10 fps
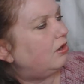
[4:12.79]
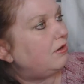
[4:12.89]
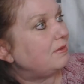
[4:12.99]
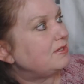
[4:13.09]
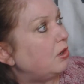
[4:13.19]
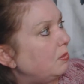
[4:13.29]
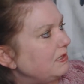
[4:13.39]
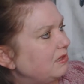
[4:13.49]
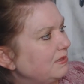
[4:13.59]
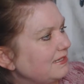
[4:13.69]
Oh, I was
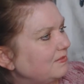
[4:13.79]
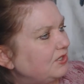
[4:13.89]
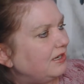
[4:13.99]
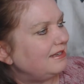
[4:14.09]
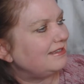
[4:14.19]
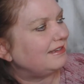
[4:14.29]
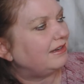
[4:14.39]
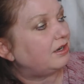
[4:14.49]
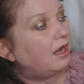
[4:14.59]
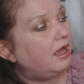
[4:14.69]
hoping there'd be some chutneys
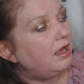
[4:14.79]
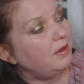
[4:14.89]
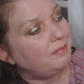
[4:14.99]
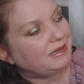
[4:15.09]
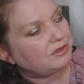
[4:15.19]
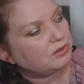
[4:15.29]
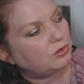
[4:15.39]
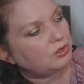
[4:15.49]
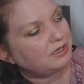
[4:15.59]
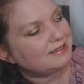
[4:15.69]
in here. Bitter
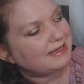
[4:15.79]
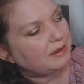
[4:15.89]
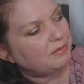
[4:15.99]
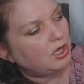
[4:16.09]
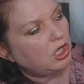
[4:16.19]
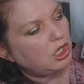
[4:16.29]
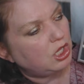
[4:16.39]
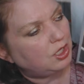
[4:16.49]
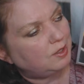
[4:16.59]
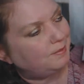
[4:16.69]
gourd sambal.
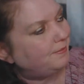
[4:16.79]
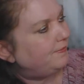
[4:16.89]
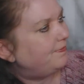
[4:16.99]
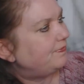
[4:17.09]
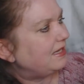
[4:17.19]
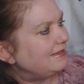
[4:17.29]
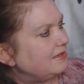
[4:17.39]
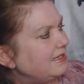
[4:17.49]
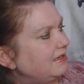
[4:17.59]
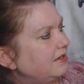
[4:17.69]
That
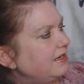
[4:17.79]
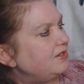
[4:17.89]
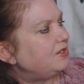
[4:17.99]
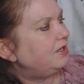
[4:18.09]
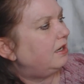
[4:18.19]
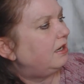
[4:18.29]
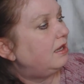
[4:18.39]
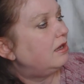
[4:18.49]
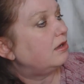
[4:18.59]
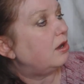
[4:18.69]
sounds Indonesian.
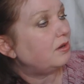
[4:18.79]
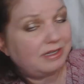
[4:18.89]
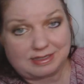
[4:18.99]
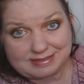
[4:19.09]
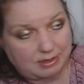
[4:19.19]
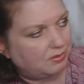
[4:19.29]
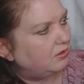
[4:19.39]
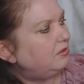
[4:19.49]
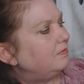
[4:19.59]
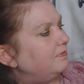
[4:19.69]
Coconut
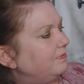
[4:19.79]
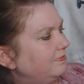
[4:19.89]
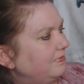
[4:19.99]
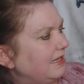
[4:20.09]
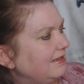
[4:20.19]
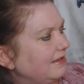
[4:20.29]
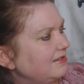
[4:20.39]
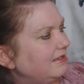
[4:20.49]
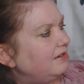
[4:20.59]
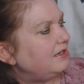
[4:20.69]
sambal, that
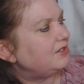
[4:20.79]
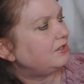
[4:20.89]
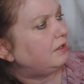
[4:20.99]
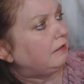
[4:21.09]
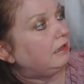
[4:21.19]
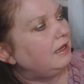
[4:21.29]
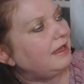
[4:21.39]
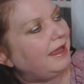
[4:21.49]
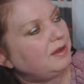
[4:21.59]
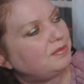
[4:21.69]
sounds Indonesian.
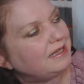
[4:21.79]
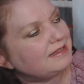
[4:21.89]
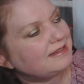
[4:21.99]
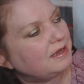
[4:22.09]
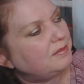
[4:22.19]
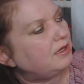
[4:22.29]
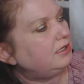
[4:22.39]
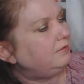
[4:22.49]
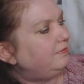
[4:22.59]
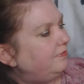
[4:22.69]
Eggplant
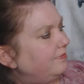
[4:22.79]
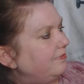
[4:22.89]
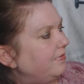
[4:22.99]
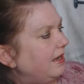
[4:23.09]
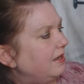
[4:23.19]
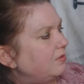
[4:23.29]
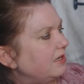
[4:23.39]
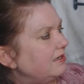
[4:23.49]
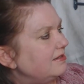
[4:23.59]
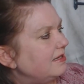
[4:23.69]
sambal, and
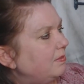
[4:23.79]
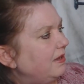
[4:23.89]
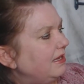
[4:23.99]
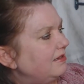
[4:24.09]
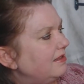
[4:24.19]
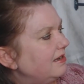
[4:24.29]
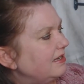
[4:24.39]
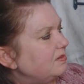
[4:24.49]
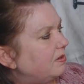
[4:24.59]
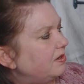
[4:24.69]
we're gonna skip ahead to the
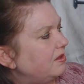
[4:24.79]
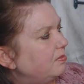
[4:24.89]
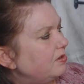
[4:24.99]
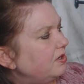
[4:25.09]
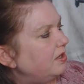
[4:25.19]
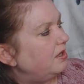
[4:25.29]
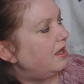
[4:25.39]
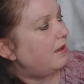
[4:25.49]
next part of the book.